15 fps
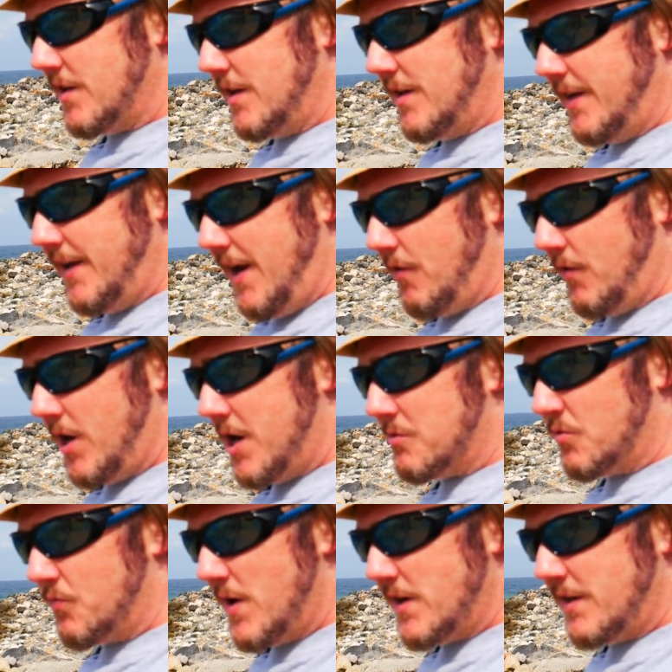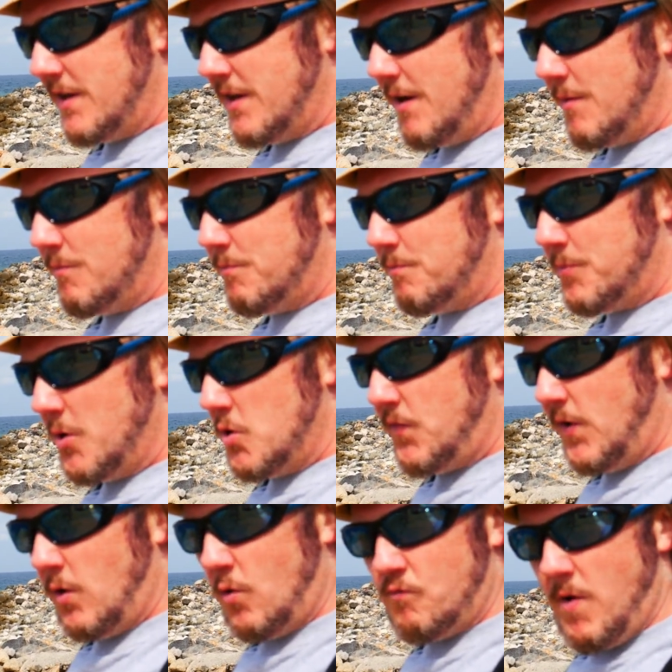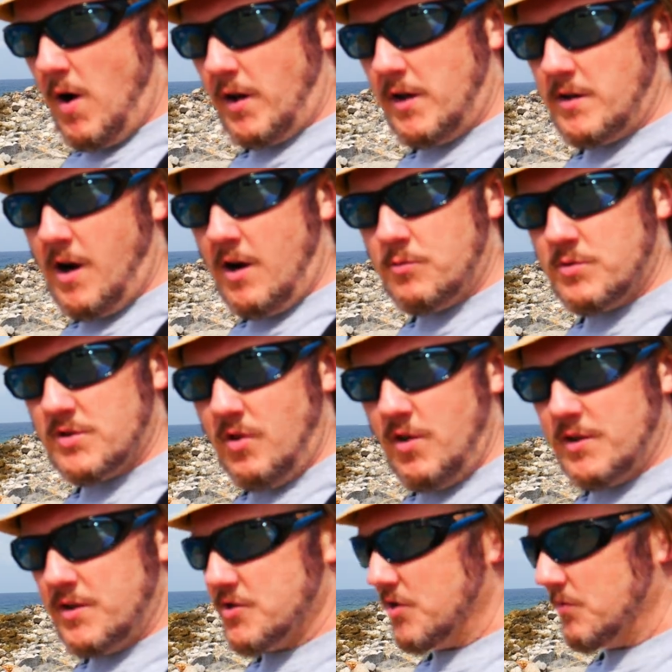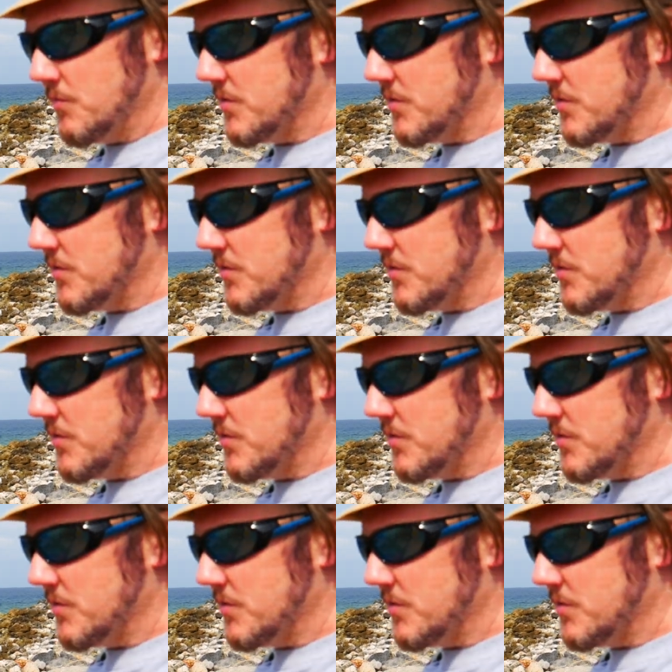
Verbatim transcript: uh, little area here already. Um, beautiful little rugged coastline, as you can